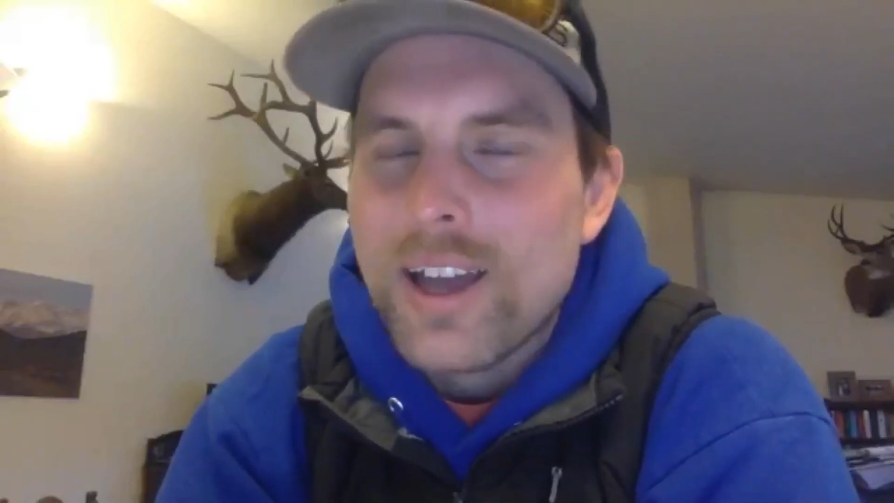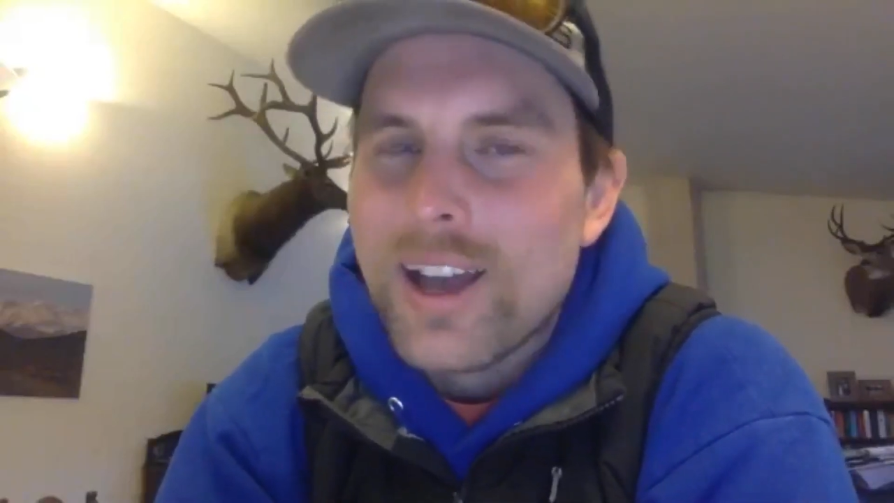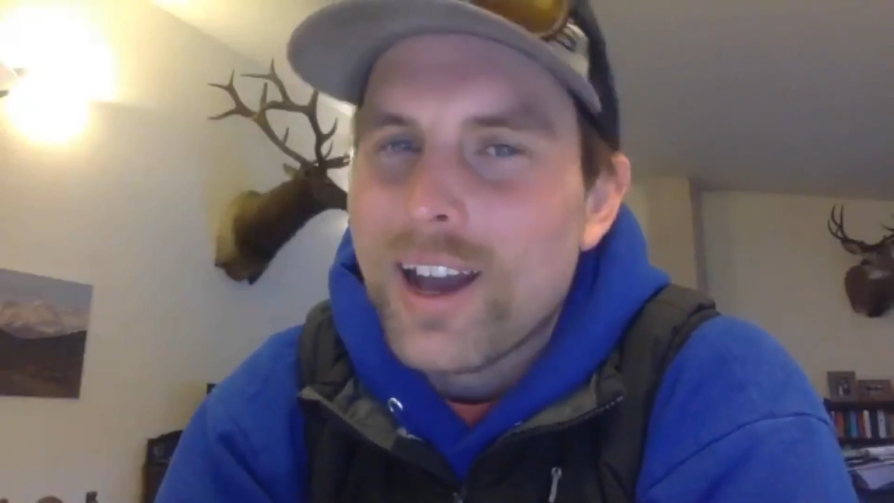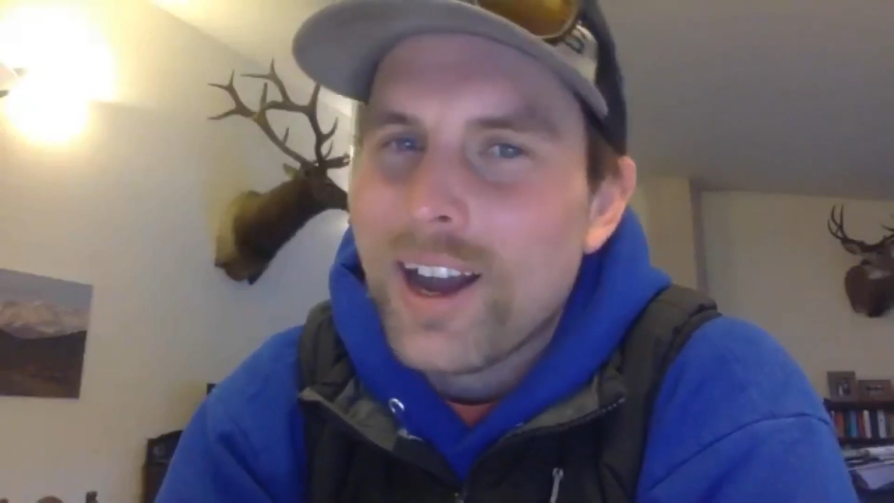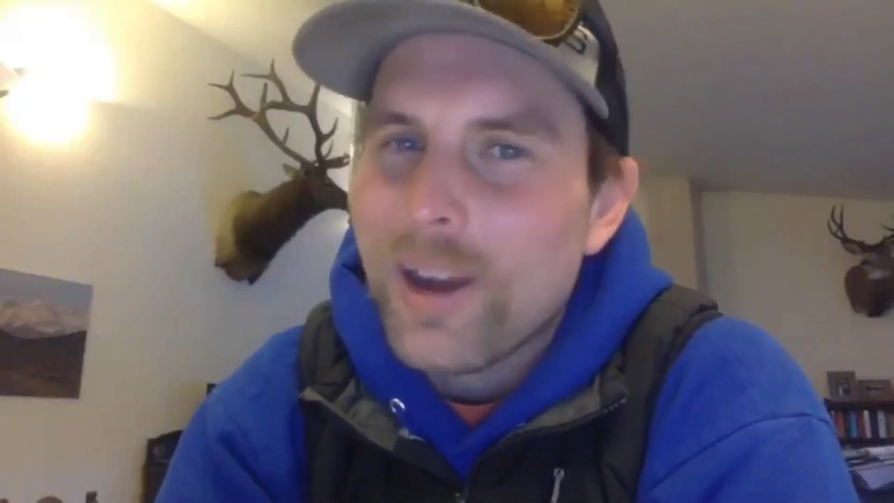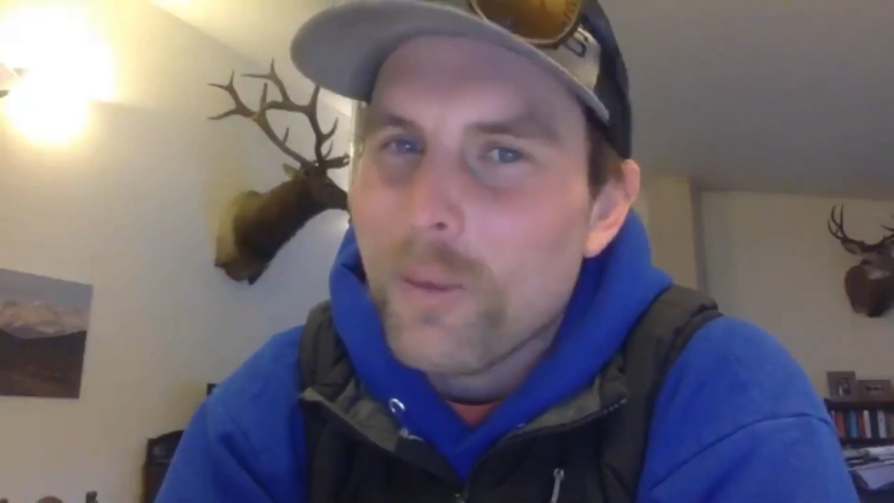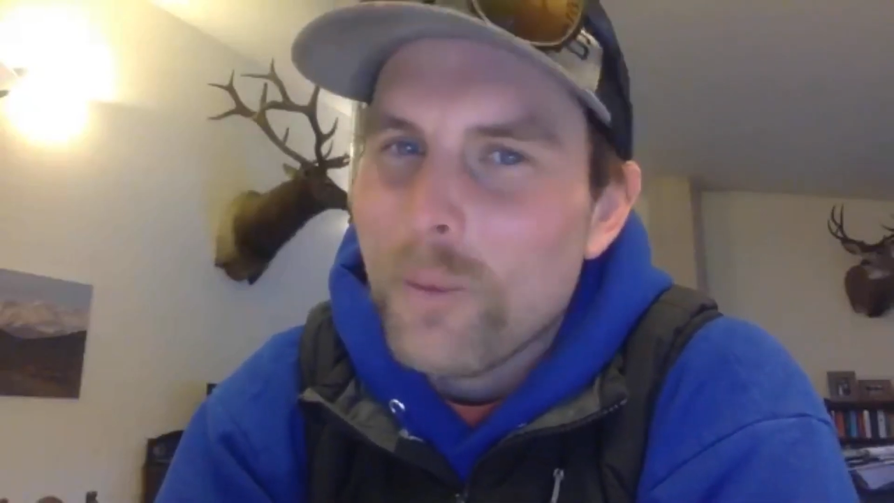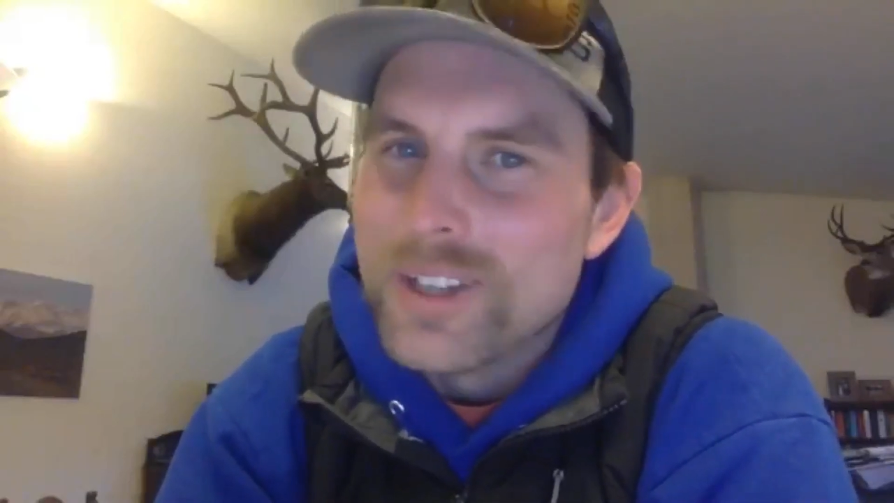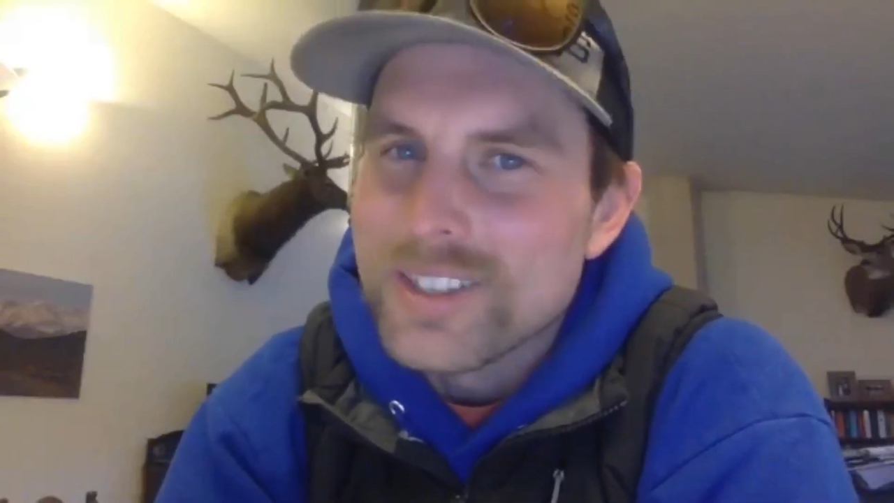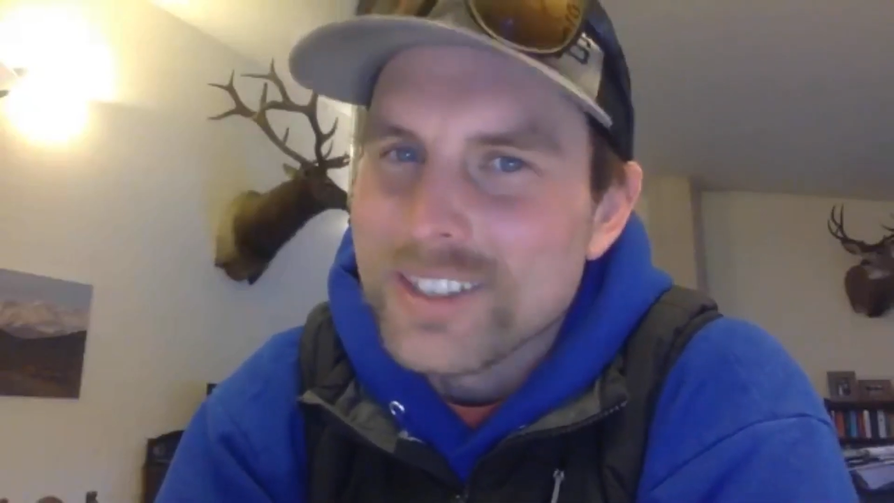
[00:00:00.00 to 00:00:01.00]
I
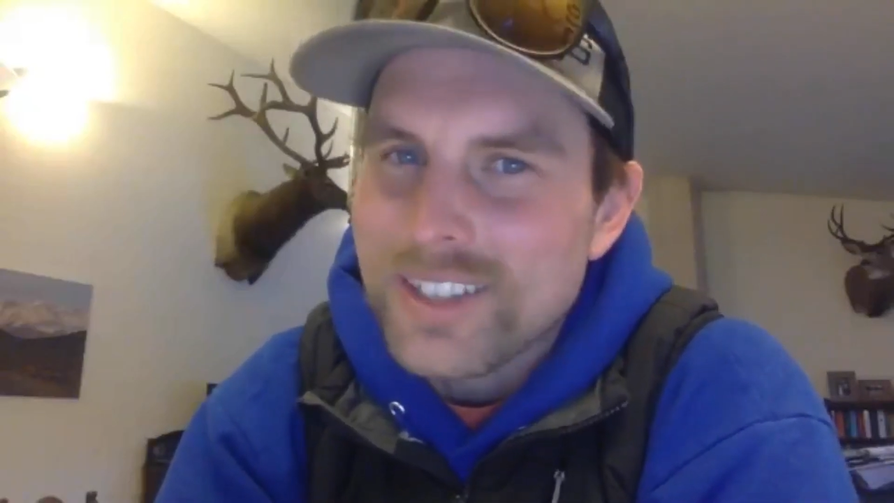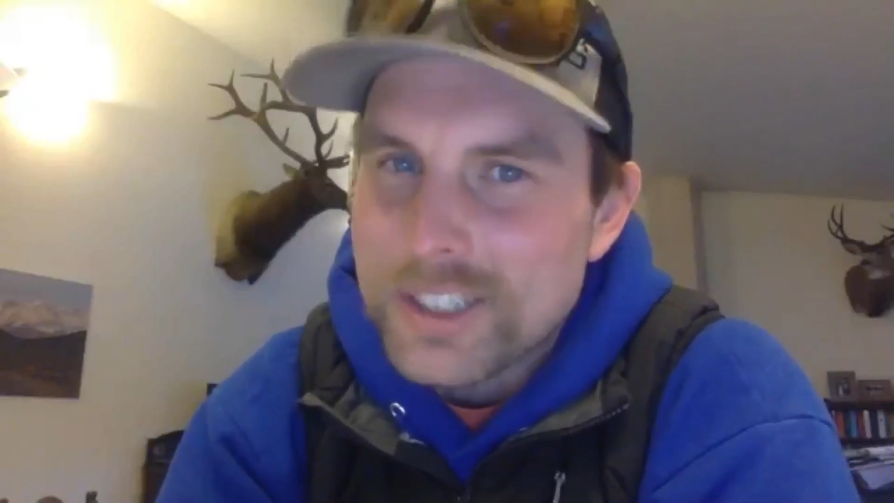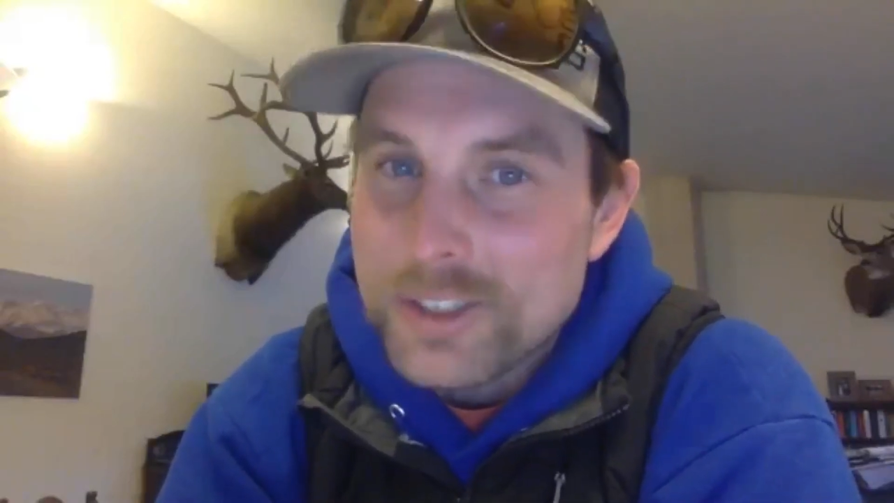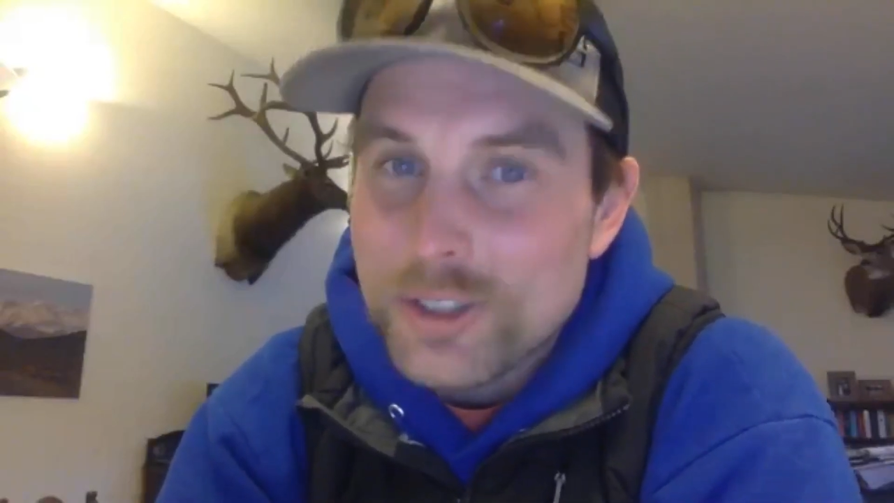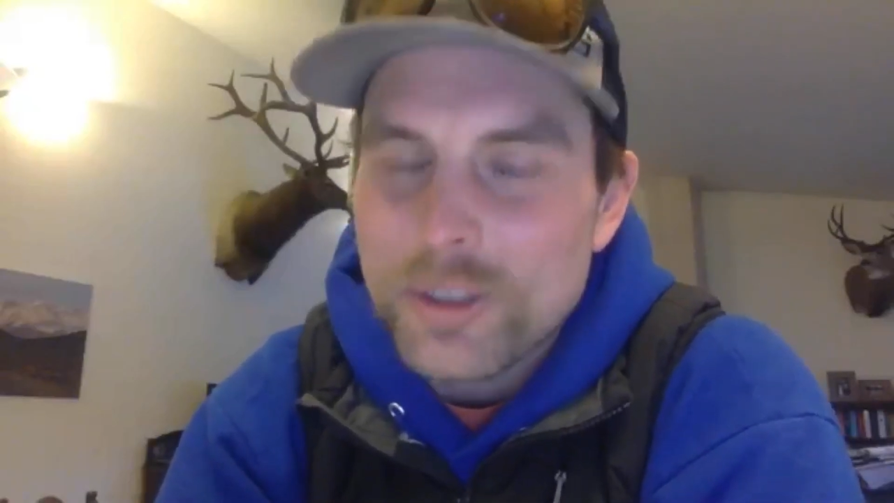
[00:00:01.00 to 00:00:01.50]
wasn't like super